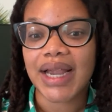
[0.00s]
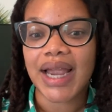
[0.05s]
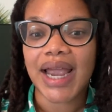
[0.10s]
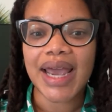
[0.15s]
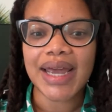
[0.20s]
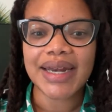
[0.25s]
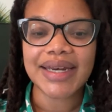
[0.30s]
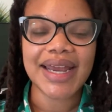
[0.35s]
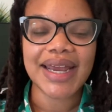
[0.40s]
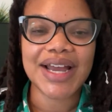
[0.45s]

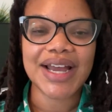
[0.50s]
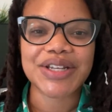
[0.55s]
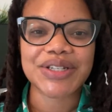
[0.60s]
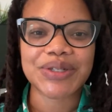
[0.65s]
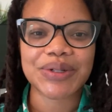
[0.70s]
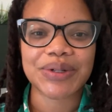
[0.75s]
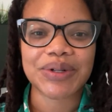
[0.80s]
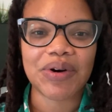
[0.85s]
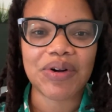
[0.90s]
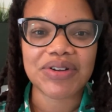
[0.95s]
yeah,
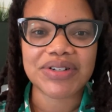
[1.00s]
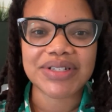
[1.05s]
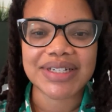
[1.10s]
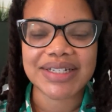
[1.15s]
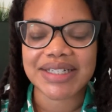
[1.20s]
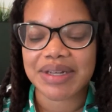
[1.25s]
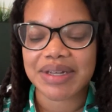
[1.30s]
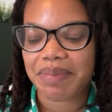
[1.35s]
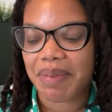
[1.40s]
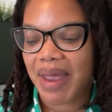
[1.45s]
so it all
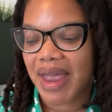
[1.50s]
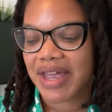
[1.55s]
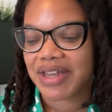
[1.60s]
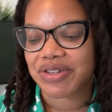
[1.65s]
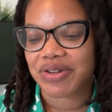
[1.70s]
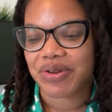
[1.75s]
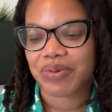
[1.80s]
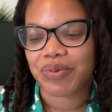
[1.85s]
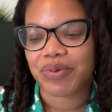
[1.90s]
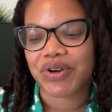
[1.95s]
just
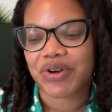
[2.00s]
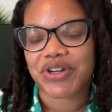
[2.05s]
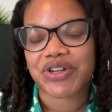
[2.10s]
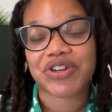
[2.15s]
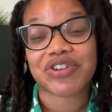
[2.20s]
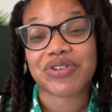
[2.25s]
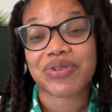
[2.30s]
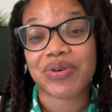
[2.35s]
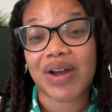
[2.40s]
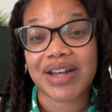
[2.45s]
depends on what
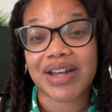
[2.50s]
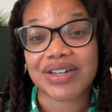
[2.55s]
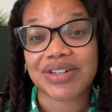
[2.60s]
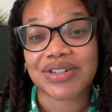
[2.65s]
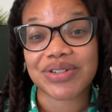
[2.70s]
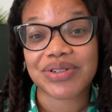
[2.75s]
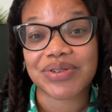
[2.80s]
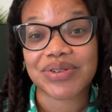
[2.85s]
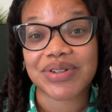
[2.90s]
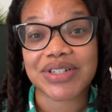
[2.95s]
you're trying to
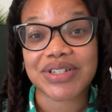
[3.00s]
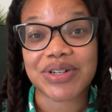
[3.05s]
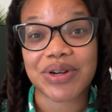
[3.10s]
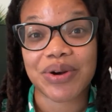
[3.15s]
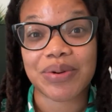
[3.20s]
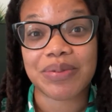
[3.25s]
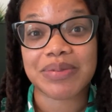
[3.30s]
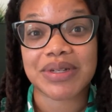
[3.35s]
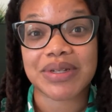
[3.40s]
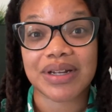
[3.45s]
do in
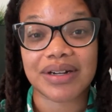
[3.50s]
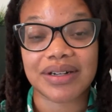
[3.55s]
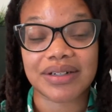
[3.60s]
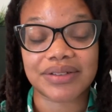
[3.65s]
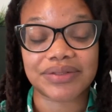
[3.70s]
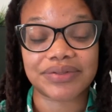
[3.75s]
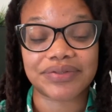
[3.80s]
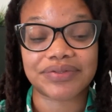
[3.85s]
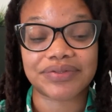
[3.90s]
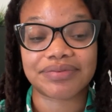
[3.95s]
terms
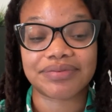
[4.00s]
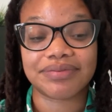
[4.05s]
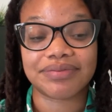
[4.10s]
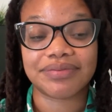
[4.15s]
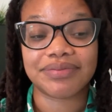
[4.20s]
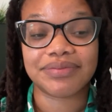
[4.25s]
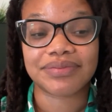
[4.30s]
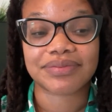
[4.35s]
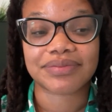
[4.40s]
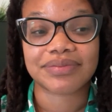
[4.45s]
of
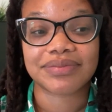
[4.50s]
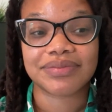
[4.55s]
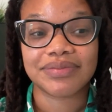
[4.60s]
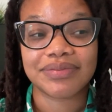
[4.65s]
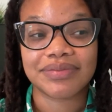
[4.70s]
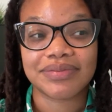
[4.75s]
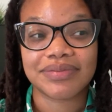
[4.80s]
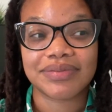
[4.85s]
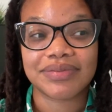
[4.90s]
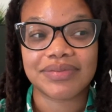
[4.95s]

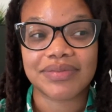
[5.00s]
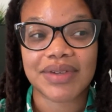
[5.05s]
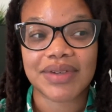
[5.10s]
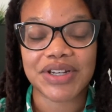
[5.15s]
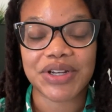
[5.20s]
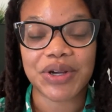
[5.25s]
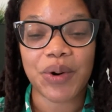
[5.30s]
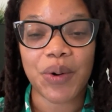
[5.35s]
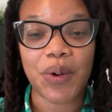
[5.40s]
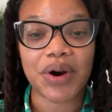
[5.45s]

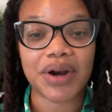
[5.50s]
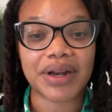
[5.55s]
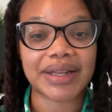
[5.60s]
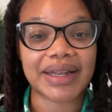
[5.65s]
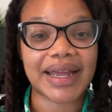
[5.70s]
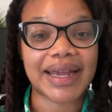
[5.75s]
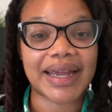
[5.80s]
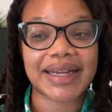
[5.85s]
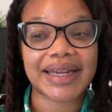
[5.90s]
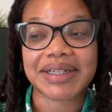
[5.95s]
your
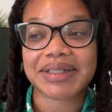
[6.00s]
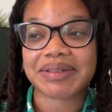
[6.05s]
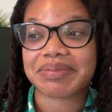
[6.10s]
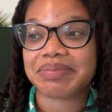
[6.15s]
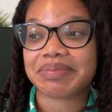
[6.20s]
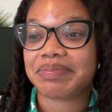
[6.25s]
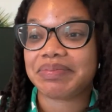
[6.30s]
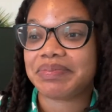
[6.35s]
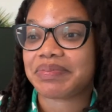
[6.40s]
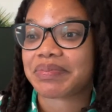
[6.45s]
like
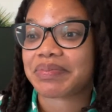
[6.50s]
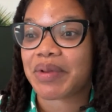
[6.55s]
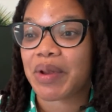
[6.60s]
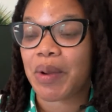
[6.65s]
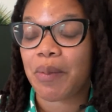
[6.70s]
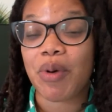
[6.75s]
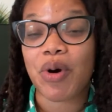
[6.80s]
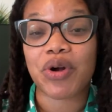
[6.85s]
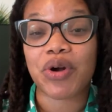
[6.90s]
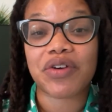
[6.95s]

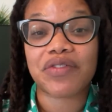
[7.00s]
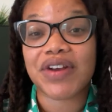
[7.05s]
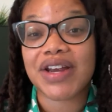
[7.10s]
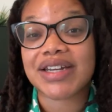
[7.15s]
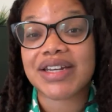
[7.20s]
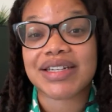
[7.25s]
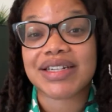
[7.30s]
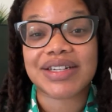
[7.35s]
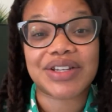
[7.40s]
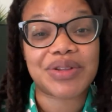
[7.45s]

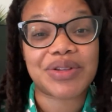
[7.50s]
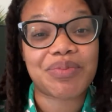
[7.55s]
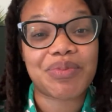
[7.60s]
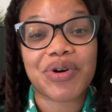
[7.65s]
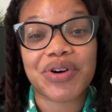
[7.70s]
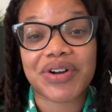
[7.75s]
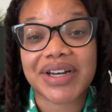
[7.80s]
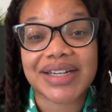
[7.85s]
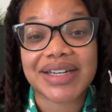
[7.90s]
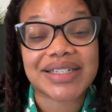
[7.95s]
motivation in the
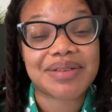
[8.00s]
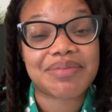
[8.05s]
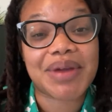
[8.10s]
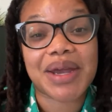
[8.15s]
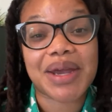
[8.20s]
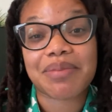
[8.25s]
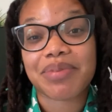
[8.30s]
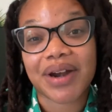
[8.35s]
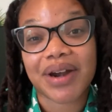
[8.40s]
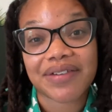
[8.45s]
morning to
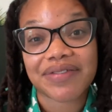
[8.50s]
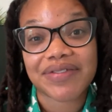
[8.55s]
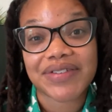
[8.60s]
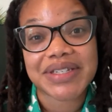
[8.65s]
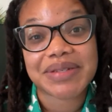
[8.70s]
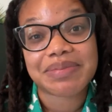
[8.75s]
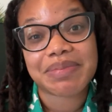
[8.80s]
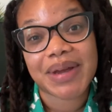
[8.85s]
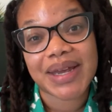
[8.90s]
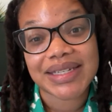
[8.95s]
make
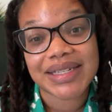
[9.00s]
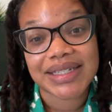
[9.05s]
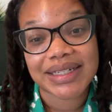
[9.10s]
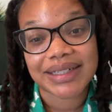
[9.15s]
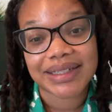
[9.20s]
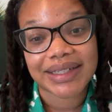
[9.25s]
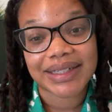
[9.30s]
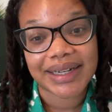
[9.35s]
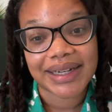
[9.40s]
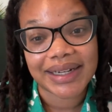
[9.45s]
breakfast
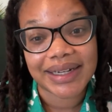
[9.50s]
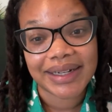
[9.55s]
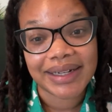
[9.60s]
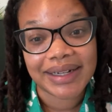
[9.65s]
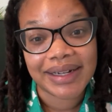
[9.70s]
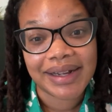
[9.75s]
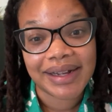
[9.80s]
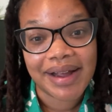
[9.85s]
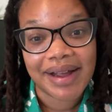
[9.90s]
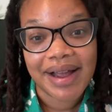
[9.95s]
basically.
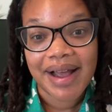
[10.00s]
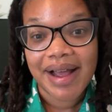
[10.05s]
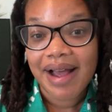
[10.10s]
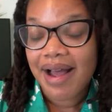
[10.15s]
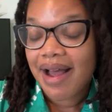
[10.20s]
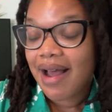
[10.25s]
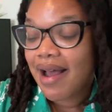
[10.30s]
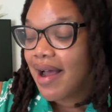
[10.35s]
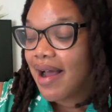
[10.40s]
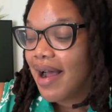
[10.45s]

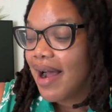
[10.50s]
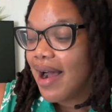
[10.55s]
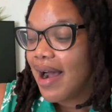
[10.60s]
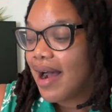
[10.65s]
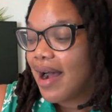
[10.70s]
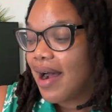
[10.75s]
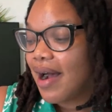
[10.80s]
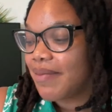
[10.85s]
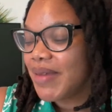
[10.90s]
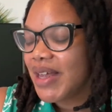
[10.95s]

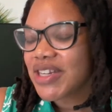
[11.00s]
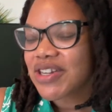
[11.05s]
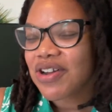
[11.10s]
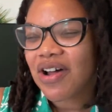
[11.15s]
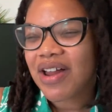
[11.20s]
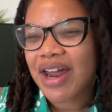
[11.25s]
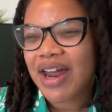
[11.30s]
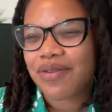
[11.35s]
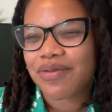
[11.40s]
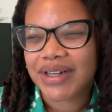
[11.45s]
That's
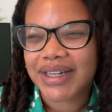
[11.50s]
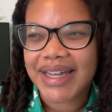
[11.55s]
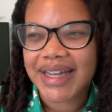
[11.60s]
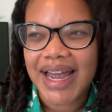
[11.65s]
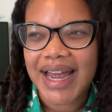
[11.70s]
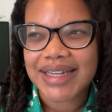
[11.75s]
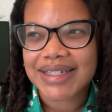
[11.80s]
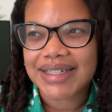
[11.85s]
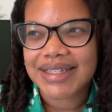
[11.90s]
all I really had to